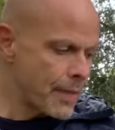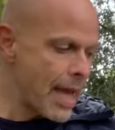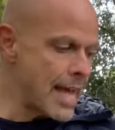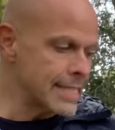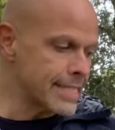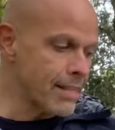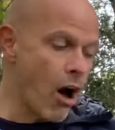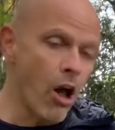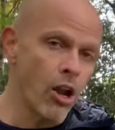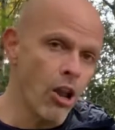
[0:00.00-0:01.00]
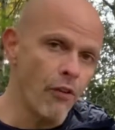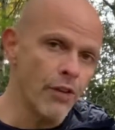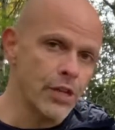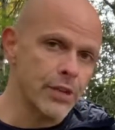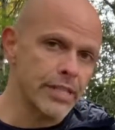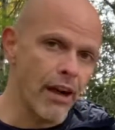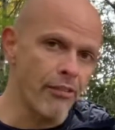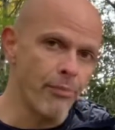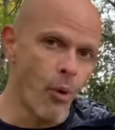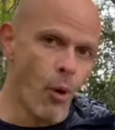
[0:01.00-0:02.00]
and start loving yourself
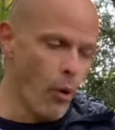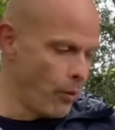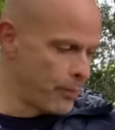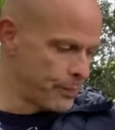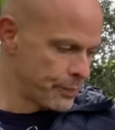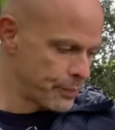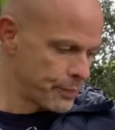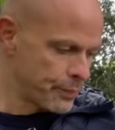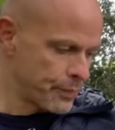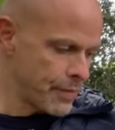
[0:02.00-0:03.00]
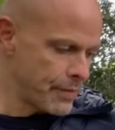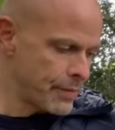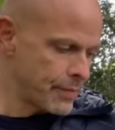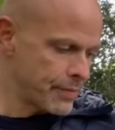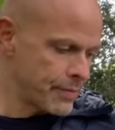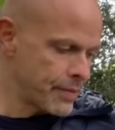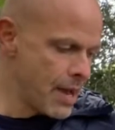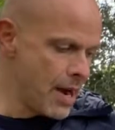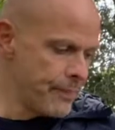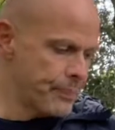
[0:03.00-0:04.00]
more.
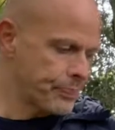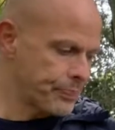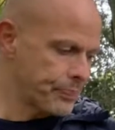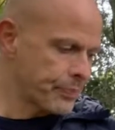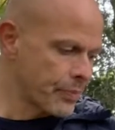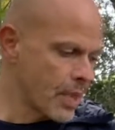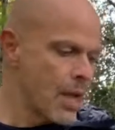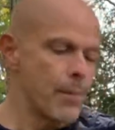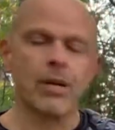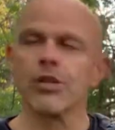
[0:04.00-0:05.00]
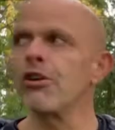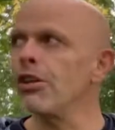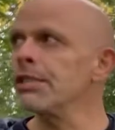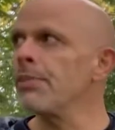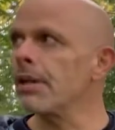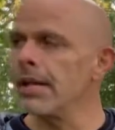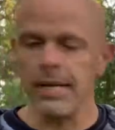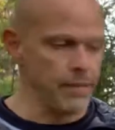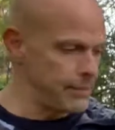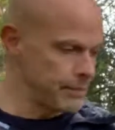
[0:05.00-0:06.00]
Yeah. Because ultimately,
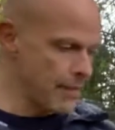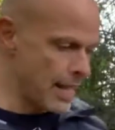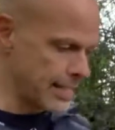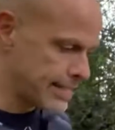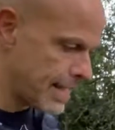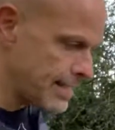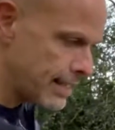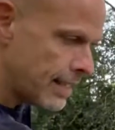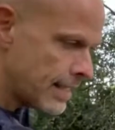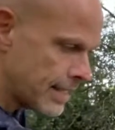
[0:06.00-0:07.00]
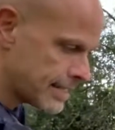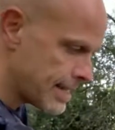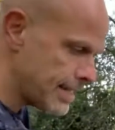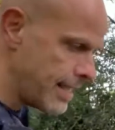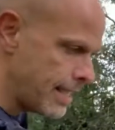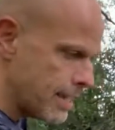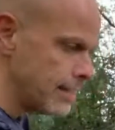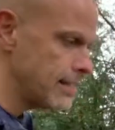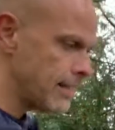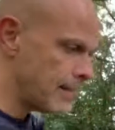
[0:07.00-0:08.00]
and it says it here,
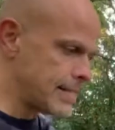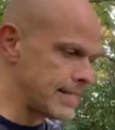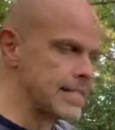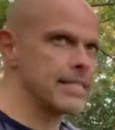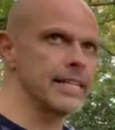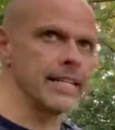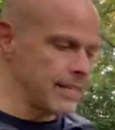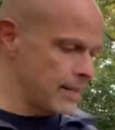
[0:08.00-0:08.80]
this is the